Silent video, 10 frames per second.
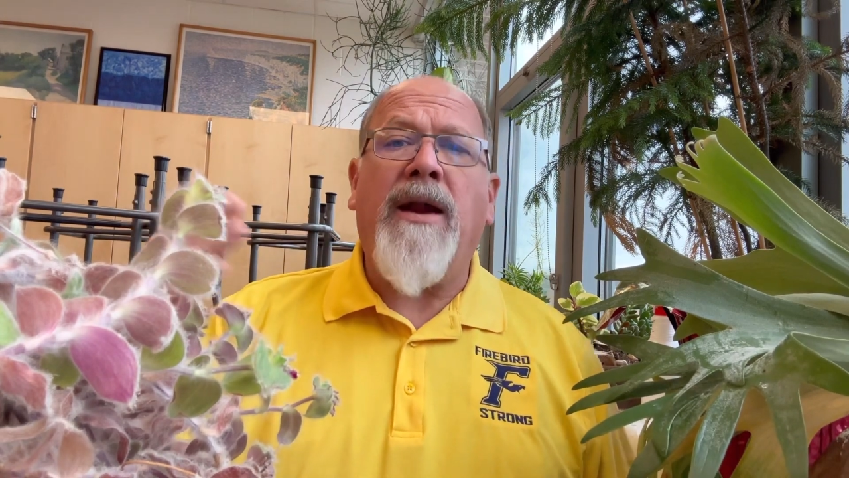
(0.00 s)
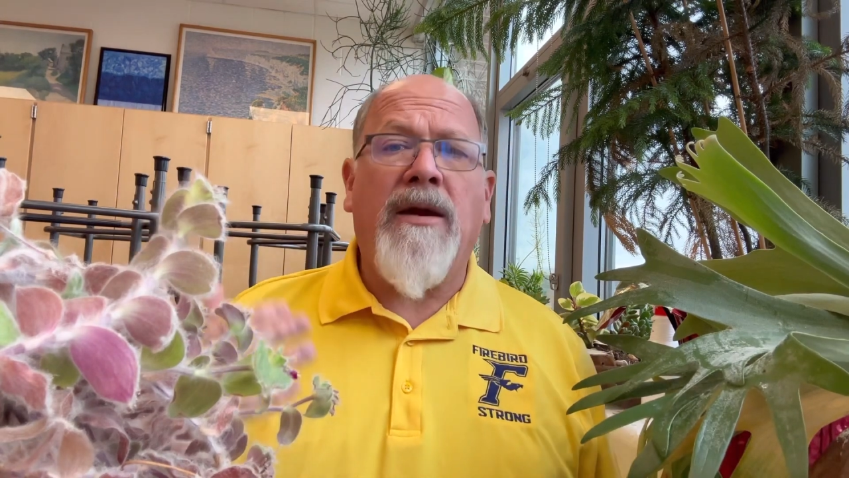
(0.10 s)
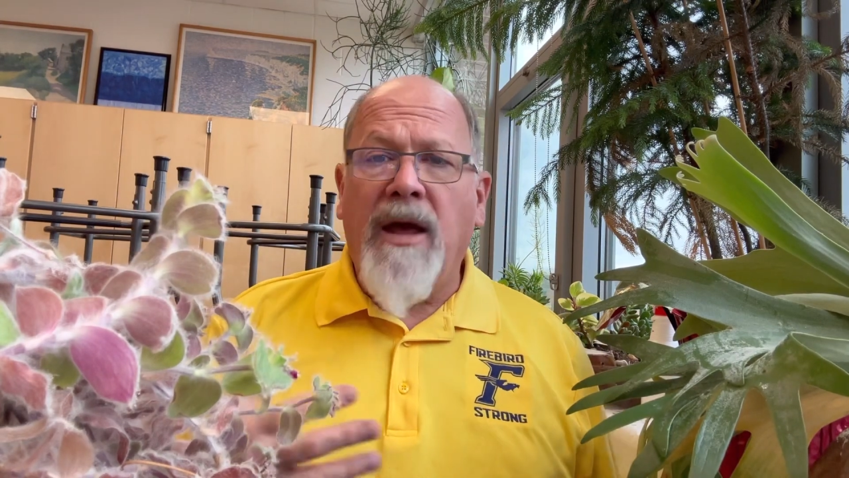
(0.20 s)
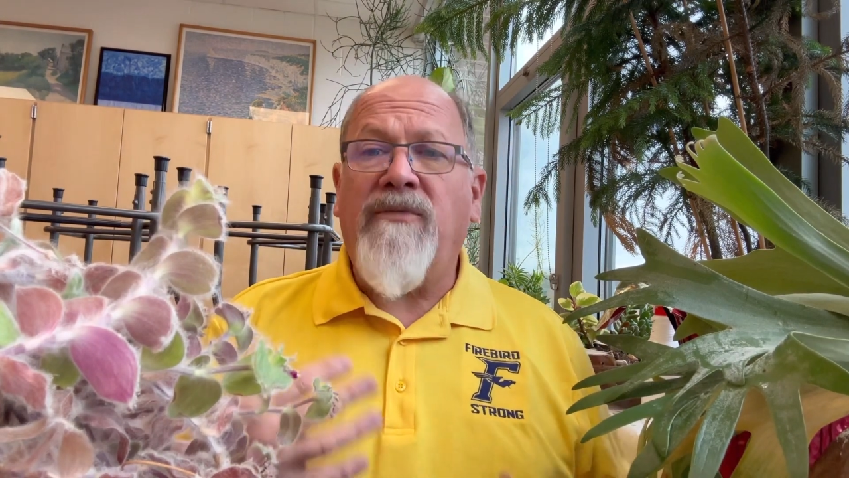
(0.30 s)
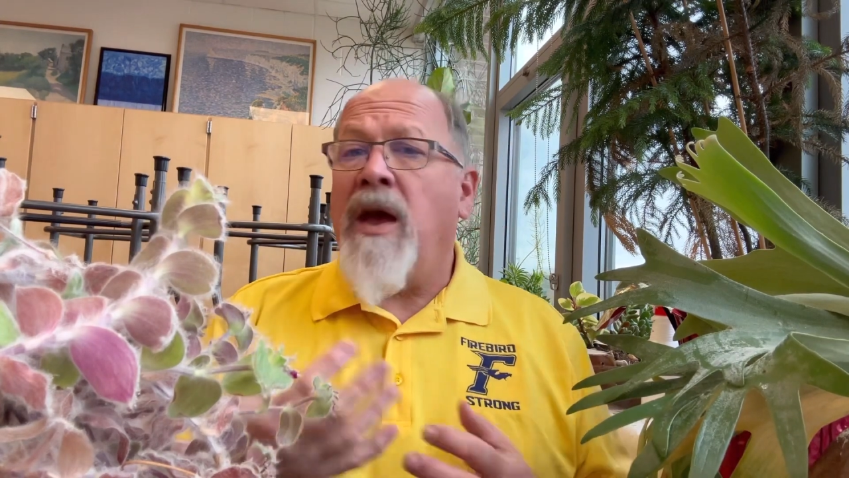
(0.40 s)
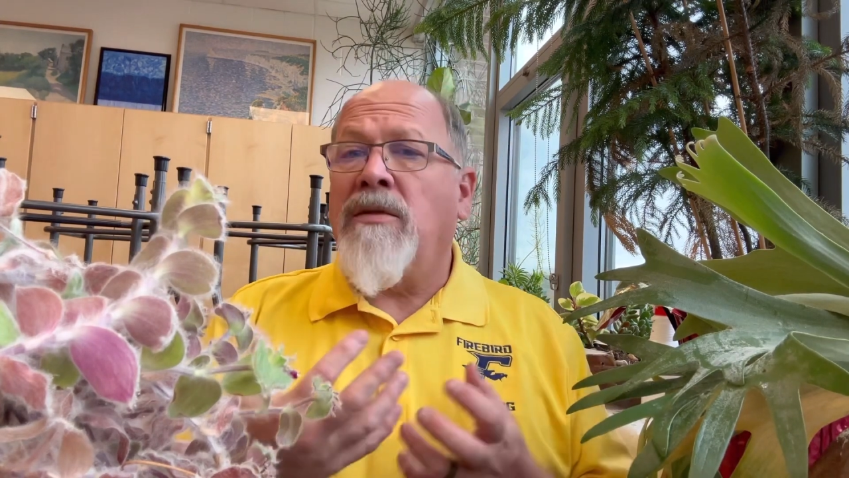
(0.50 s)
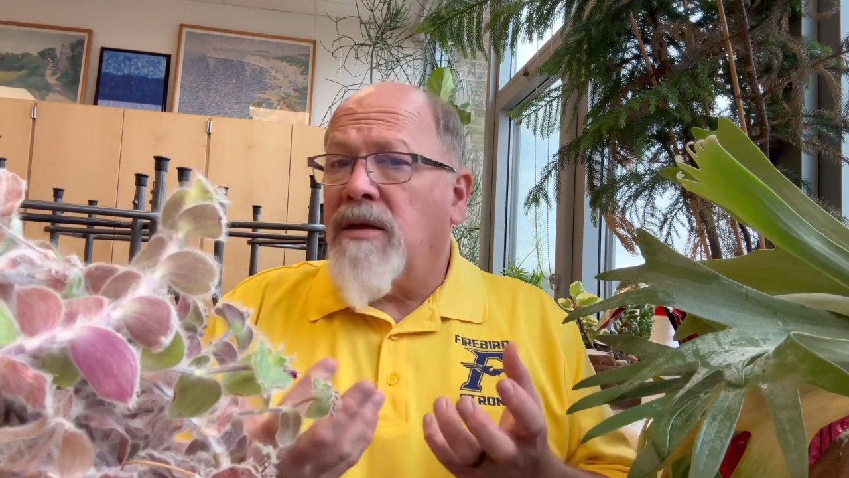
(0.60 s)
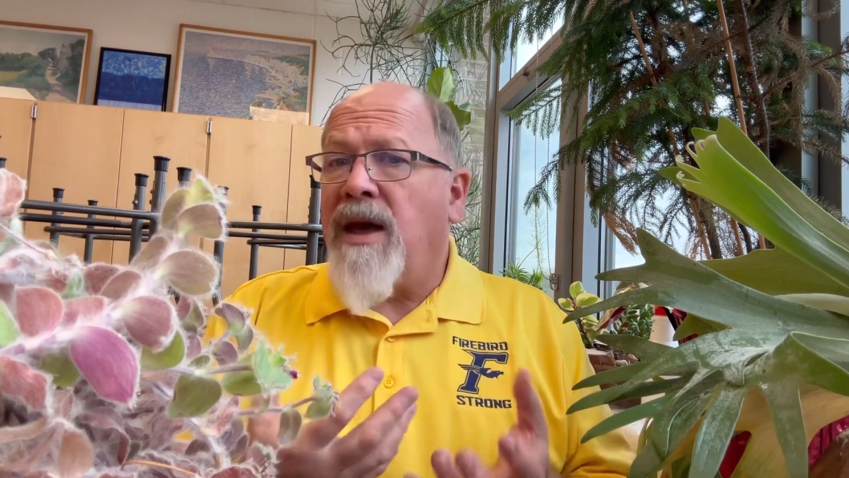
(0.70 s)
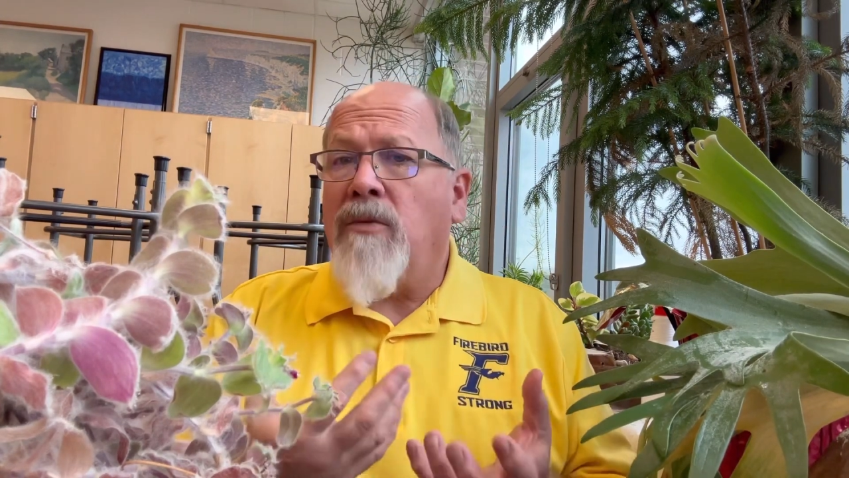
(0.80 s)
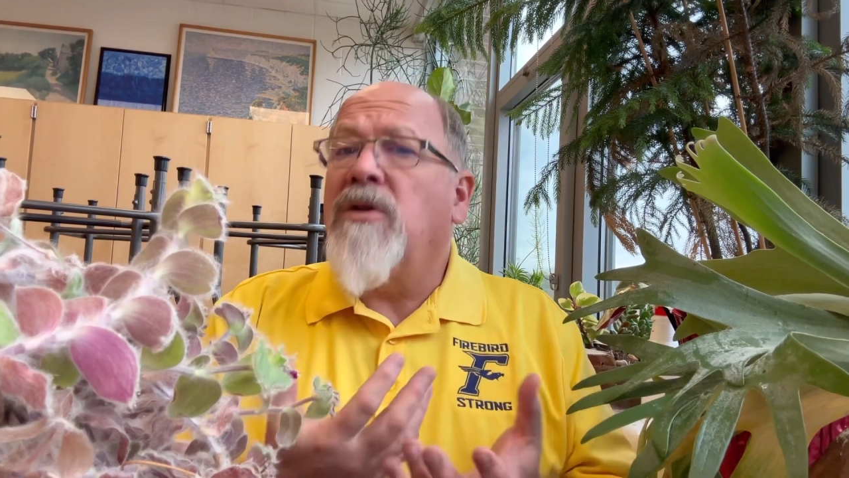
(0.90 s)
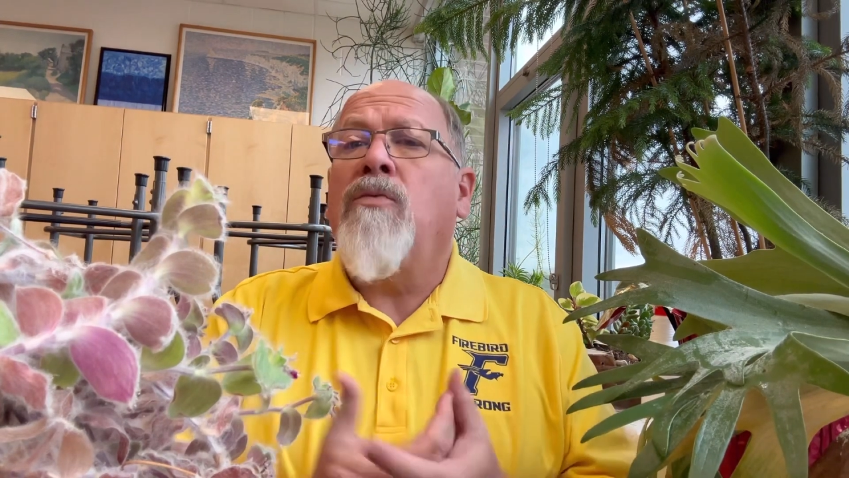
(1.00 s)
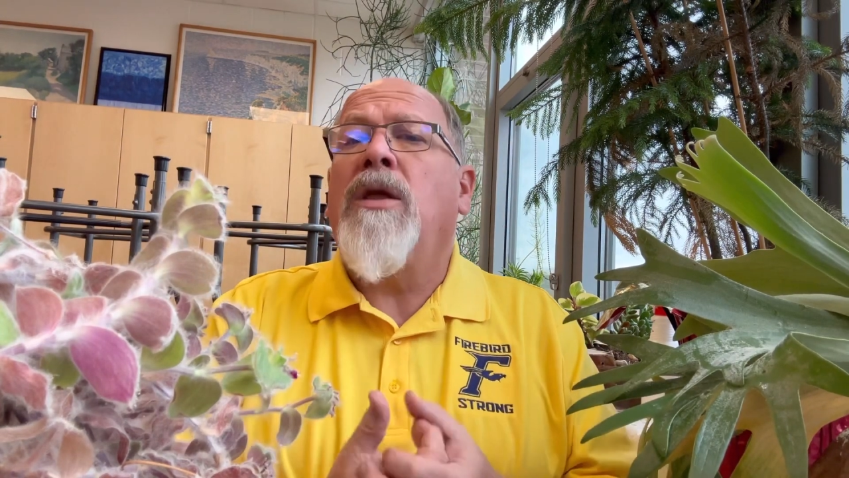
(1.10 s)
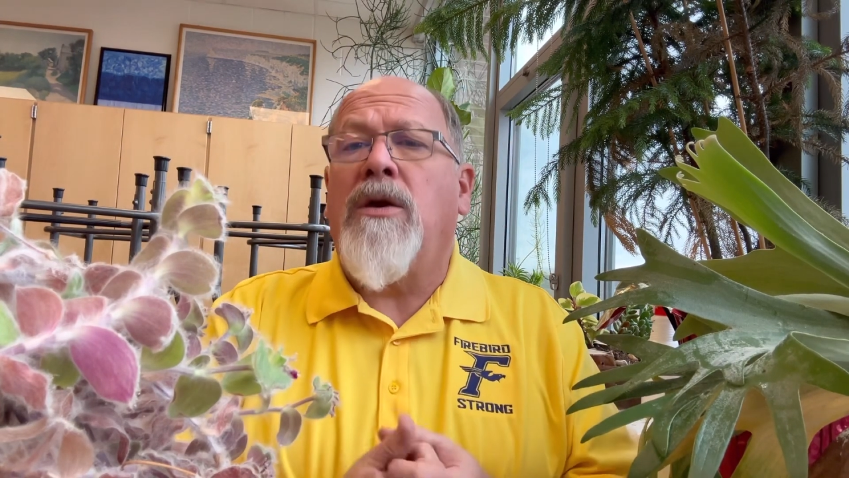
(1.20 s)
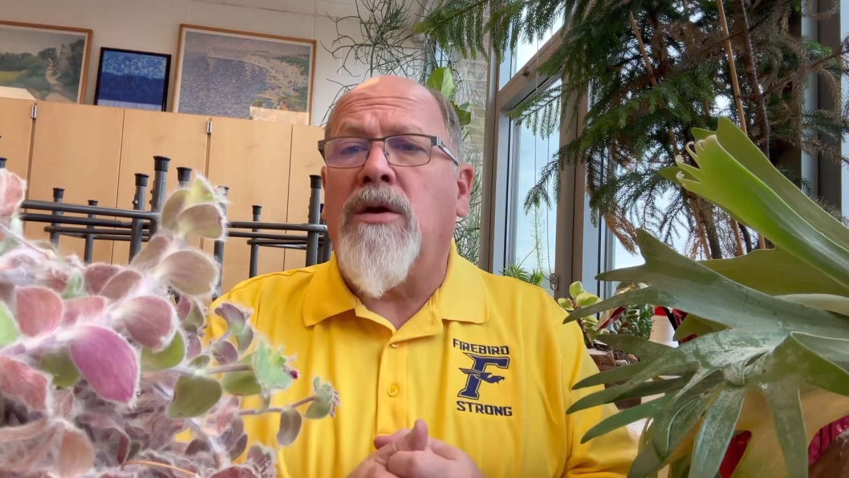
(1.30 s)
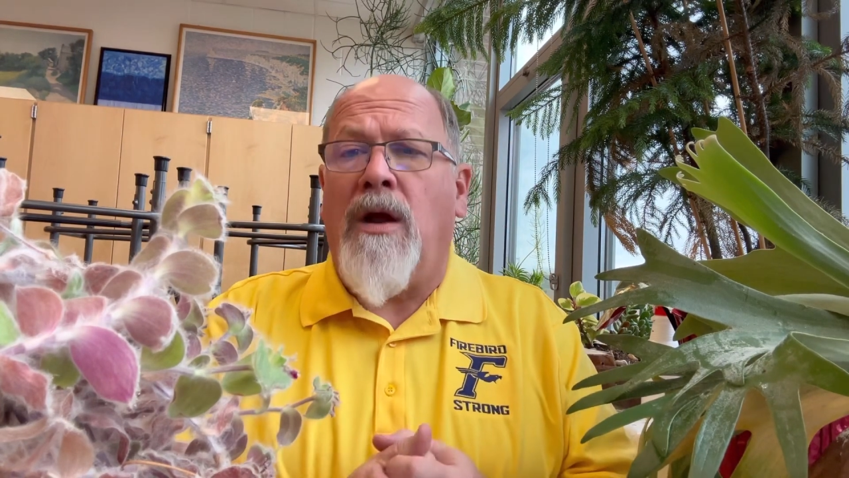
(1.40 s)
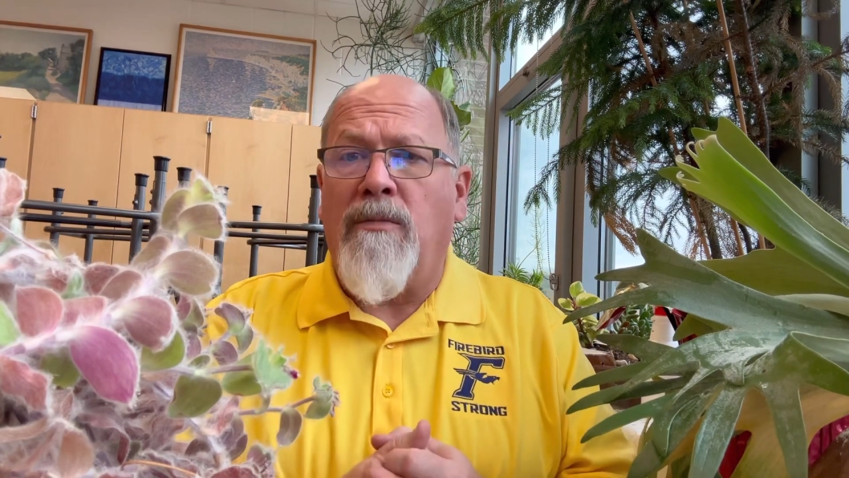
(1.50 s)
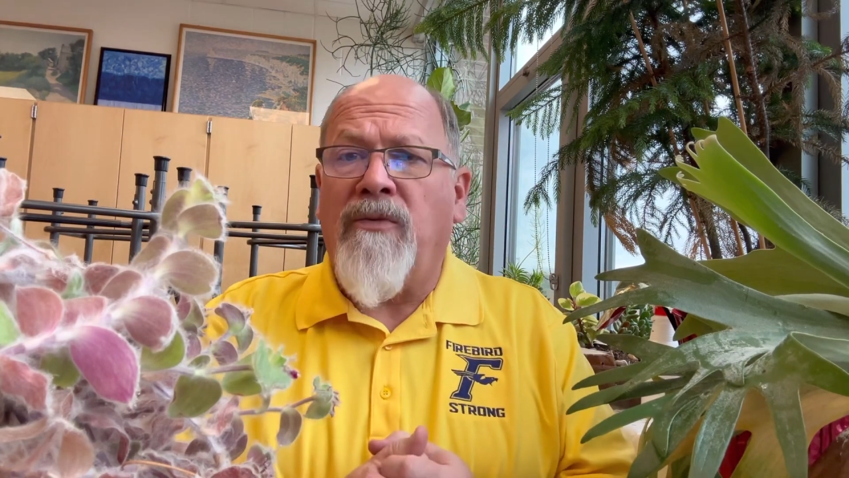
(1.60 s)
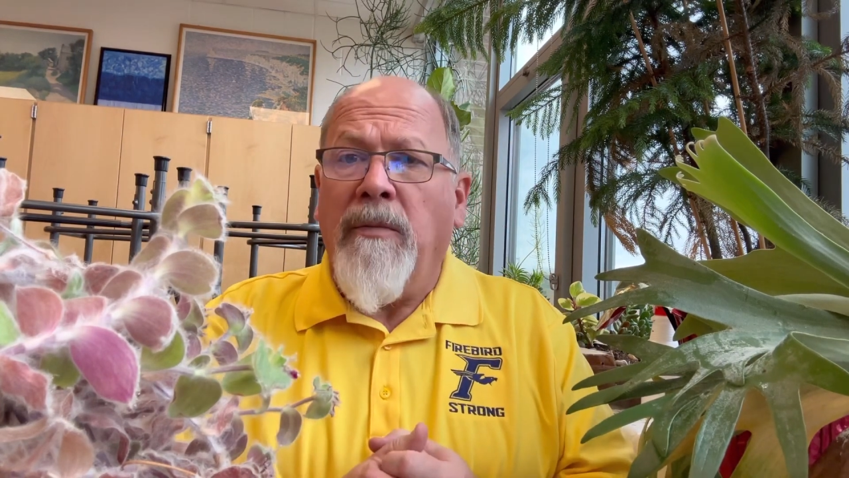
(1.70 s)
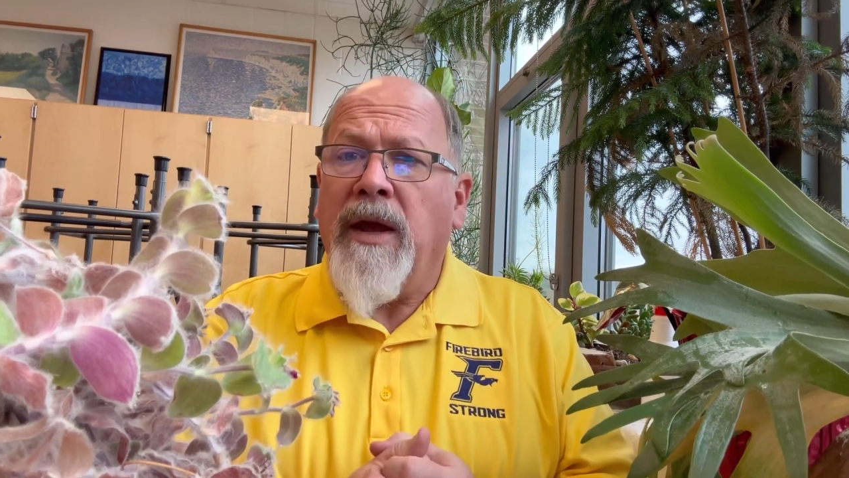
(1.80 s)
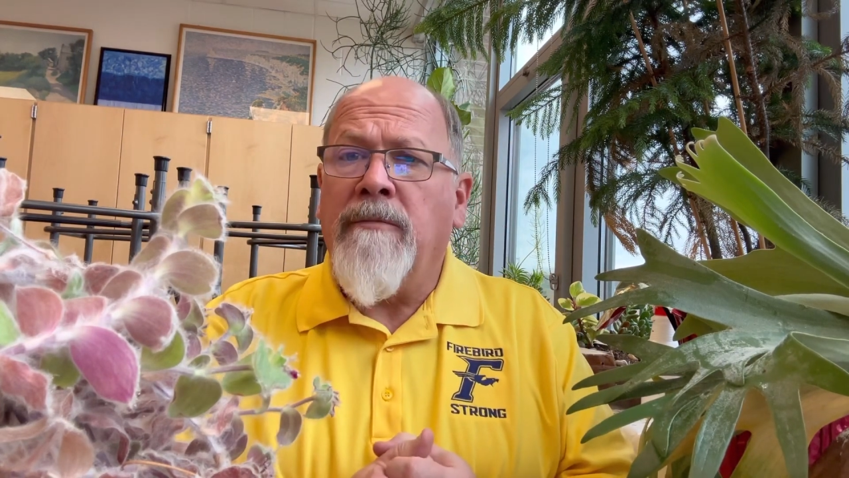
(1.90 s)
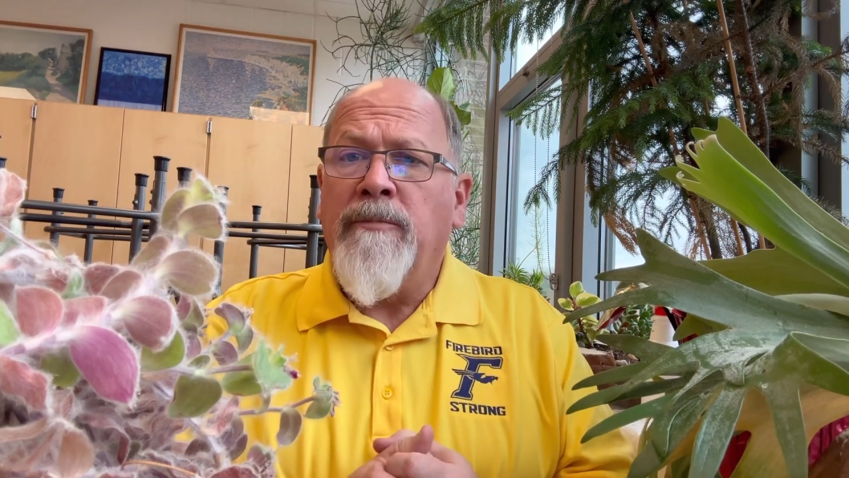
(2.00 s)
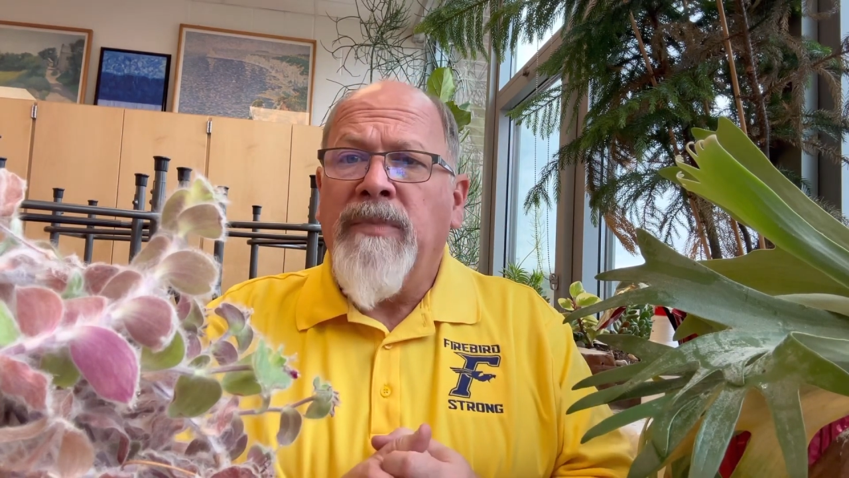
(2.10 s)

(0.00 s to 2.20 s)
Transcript: and I found that that was a really good number for me.